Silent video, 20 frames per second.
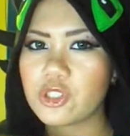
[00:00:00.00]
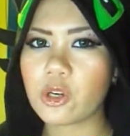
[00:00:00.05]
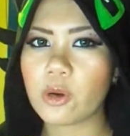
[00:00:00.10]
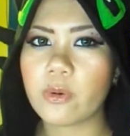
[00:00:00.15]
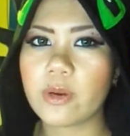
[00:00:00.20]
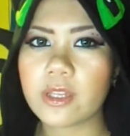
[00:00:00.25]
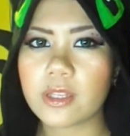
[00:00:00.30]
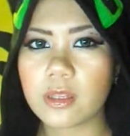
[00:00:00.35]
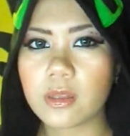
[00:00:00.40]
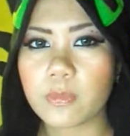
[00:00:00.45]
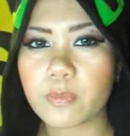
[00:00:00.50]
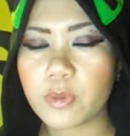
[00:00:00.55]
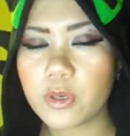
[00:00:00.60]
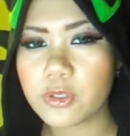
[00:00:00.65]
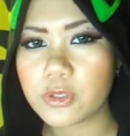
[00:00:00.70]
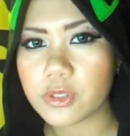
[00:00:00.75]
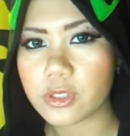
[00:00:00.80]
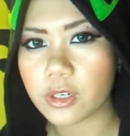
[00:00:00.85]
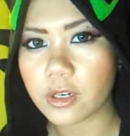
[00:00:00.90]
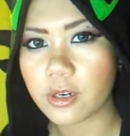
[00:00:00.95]
showing in the
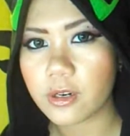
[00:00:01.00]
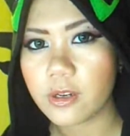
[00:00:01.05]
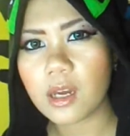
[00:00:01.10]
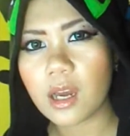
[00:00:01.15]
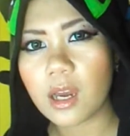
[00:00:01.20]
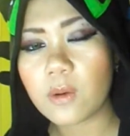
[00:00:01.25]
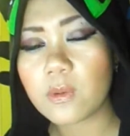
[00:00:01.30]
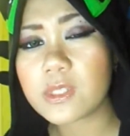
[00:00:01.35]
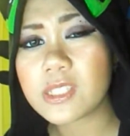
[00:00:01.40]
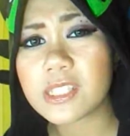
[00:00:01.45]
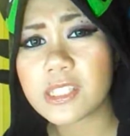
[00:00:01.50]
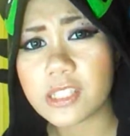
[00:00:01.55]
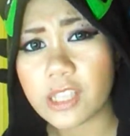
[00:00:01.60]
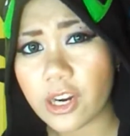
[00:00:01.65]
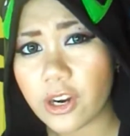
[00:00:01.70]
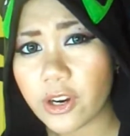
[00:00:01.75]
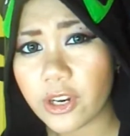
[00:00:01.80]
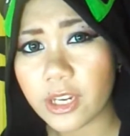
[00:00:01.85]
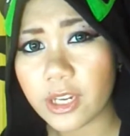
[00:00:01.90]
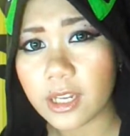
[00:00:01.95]
poster. I was
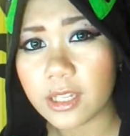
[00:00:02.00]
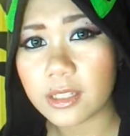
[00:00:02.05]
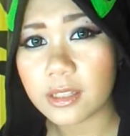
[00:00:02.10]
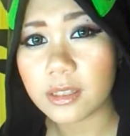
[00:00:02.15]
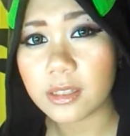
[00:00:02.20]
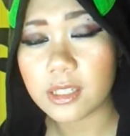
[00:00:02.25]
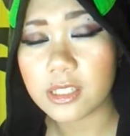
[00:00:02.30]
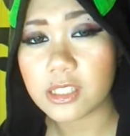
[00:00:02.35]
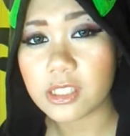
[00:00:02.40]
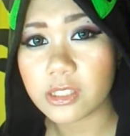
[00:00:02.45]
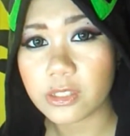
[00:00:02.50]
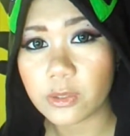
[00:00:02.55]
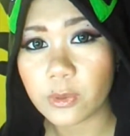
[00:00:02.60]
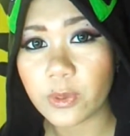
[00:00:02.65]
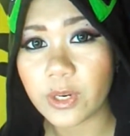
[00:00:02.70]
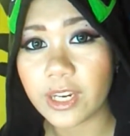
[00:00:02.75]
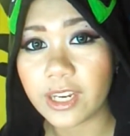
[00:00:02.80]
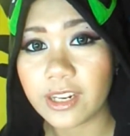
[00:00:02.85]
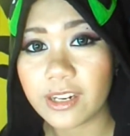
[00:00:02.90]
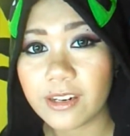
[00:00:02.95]
staring at the
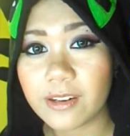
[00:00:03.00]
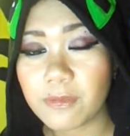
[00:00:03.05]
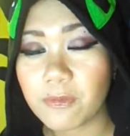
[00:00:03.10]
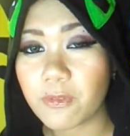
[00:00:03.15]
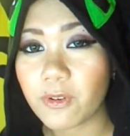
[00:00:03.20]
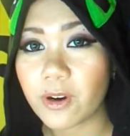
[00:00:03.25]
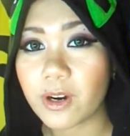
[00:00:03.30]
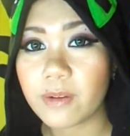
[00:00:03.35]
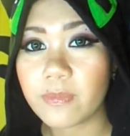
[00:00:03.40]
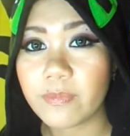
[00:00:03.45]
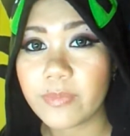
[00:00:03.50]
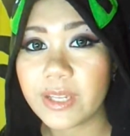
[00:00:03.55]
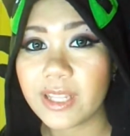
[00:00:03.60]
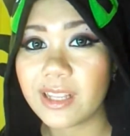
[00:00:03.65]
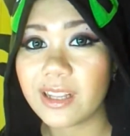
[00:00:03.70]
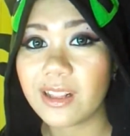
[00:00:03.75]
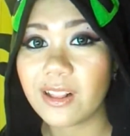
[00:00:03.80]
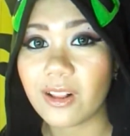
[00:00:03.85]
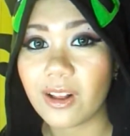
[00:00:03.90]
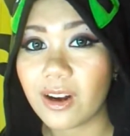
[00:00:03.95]
screen for a
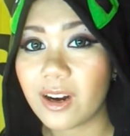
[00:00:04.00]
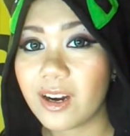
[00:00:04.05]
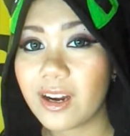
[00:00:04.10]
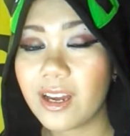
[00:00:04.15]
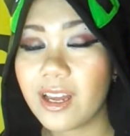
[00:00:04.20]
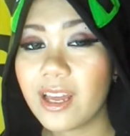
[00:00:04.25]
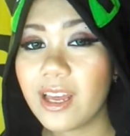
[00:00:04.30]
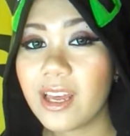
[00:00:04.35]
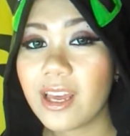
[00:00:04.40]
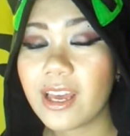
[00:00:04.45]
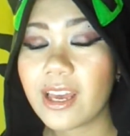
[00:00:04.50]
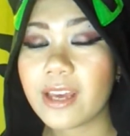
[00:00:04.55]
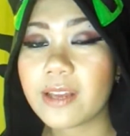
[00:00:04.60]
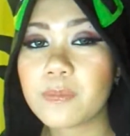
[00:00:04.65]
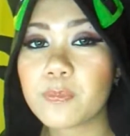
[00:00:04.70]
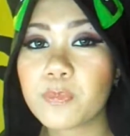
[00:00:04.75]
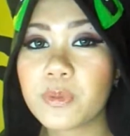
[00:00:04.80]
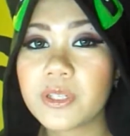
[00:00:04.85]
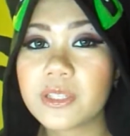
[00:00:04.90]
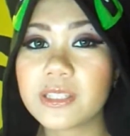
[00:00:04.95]
bit long
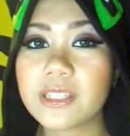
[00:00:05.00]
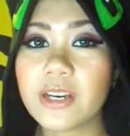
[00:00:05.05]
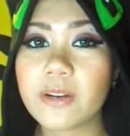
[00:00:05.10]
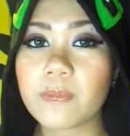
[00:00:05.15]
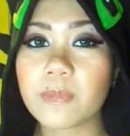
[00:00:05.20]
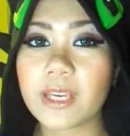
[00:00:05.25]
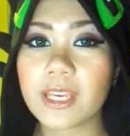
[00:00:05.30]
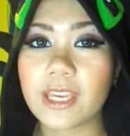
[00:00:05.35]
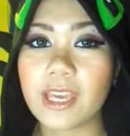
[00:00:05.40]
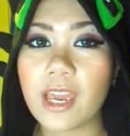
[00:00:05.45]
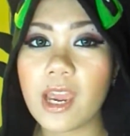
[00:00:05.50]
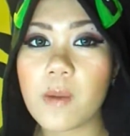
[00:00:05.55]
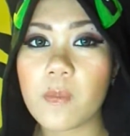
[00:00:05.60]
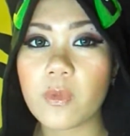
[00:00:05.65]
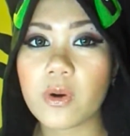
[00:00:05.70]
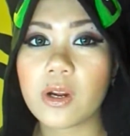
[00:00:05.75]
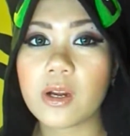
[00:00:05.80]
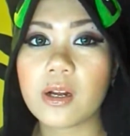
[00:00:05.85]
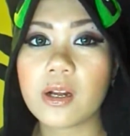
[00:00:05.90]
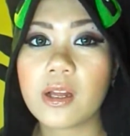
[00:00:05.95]
and put down my
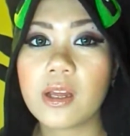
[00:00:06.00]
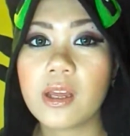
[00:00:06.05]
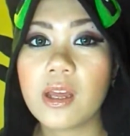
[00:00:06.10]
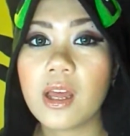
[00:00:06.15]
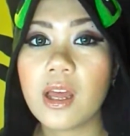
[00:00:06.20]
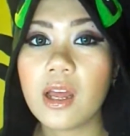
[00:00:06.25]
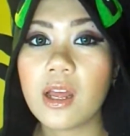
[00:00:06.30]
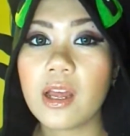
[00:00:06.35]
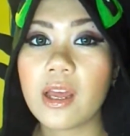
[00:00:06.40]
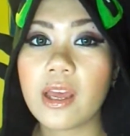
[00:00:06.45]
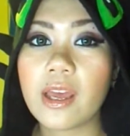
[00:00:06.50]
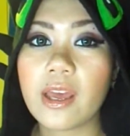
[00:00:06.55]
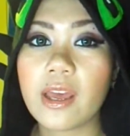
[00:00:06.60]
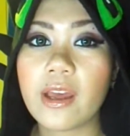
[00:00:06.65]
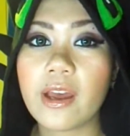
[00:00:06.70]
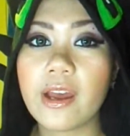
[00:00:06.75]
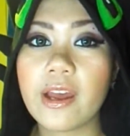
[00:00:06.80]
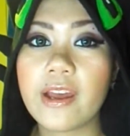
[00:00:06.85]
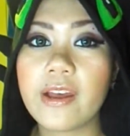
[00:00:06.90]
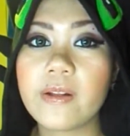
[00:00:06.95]
camera,
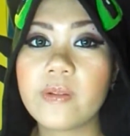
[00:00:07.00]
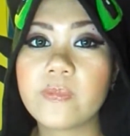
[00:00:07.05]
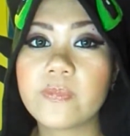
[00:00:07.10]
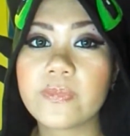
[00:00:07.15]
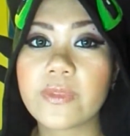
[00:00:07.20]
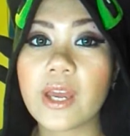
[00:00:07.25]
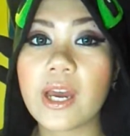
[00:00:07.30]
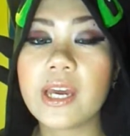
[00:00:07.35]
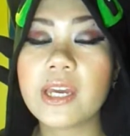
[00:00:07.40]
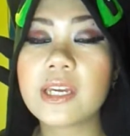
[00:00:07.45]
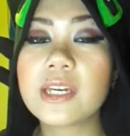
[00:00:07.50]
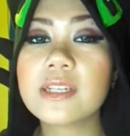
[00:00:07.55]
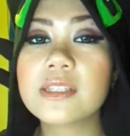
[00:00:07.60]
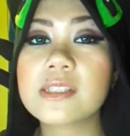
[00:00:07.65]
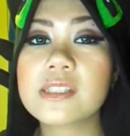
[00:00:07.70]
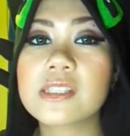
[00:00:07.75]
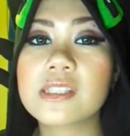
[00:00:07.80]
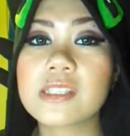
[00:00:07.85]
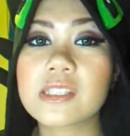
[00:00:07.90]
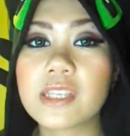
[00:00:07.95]
and I got
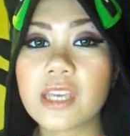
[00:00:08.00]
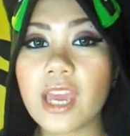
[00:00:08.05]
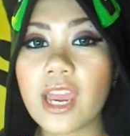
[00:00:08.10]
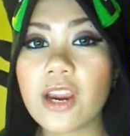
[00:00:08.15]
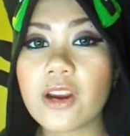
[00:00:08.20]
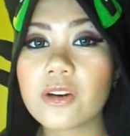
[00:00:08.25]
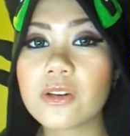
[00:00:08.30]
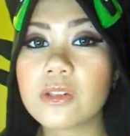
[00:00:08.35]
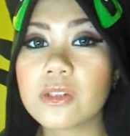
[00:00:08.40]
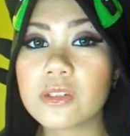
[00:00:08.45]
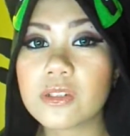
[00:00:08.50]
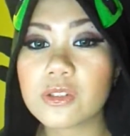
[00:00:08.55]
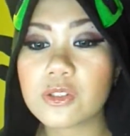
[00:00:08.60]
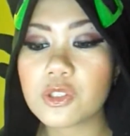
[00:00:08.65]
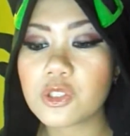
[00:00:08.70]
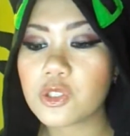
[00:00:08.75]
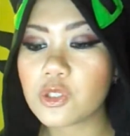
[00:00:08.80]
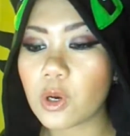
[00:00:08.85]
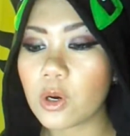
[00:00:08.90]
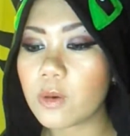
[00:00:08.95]
scared
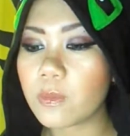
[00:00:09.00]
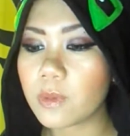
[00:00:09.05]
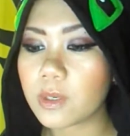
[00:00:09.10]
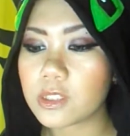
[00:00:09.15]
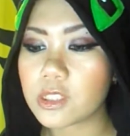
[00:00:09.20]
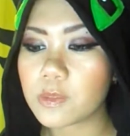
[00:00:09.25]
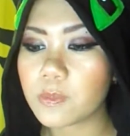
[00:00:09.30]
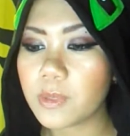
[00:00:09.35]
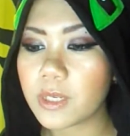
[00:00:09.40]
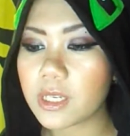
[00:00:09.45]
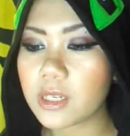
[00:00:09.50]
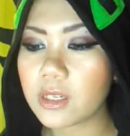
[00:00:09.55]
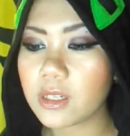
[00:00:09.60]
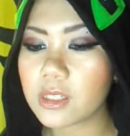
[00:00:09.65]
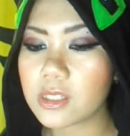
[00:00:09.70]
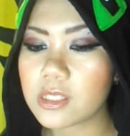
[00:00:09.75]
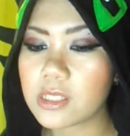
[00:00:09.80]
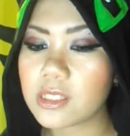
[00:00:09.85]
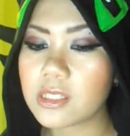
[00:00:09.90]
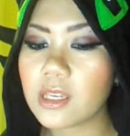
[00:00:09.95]
so much
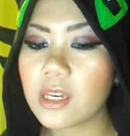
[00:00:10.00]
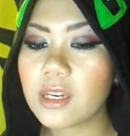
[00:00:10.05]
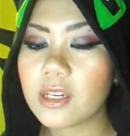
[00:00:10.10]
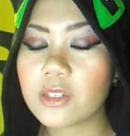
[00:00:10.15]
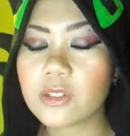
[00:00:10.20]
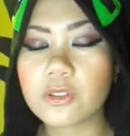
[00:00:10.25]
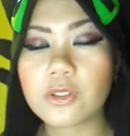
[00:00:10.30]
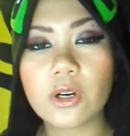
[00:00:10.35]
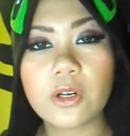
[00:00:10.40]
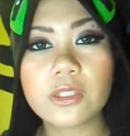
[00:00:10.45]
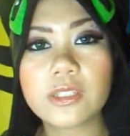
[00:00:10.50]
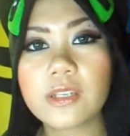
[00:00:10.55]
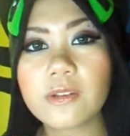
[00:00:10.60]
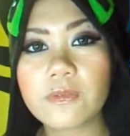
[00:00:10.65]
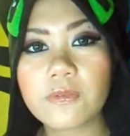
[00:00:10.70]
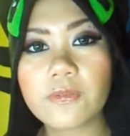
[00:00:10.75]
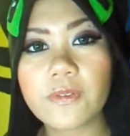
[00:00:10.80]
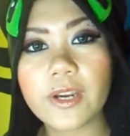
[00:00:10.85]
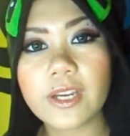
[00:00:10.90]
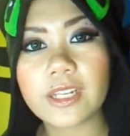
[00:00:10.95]
because
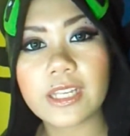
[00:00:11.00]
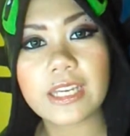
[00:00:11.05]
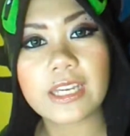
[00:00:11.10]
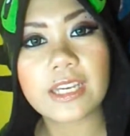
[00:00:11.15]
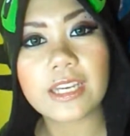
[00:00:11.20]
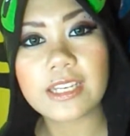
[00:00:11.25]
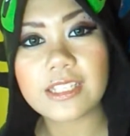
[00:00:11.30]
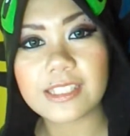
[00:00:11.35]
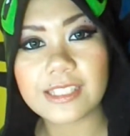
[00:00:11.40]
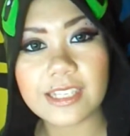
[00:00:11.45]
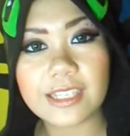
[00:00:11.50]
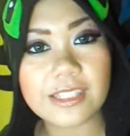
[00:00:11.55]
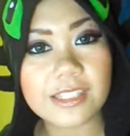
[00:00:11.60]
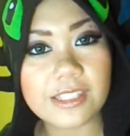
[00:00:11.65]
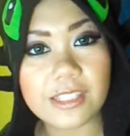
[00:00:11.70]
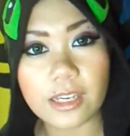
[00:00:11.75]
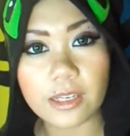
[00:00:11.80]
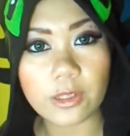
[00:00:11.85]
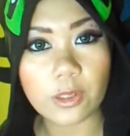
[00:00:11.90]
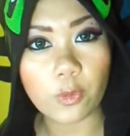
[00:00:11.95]
Golden Freddy is
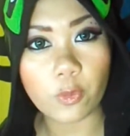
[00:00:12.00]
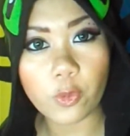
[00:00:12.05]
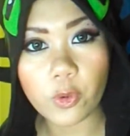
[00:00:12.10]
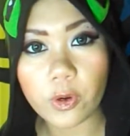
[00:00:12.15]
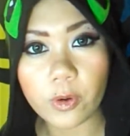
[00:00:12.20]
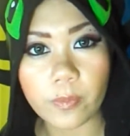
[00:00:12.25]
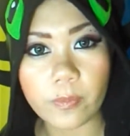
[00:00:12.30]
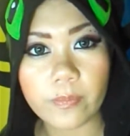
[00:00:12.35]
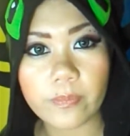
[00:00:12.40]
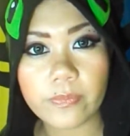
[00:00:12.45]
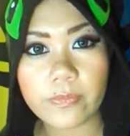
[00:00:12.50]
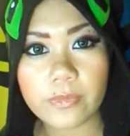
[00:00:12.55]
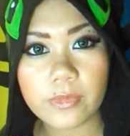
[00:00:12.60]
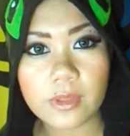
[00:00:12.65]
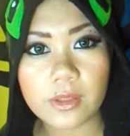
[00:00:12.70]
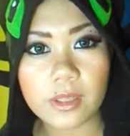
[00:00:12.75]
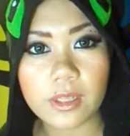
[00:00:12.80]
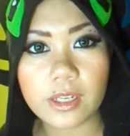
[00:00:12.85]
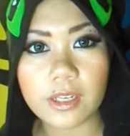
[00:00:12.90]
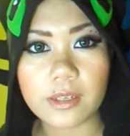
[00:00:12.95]
inside the room,
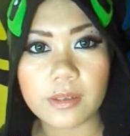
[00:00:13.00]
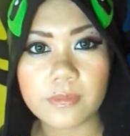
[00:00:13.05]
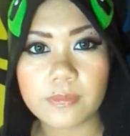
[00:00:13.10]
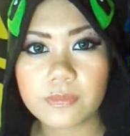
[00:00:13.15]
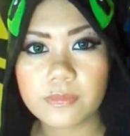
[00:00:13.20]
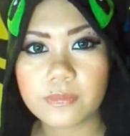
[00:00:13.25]
like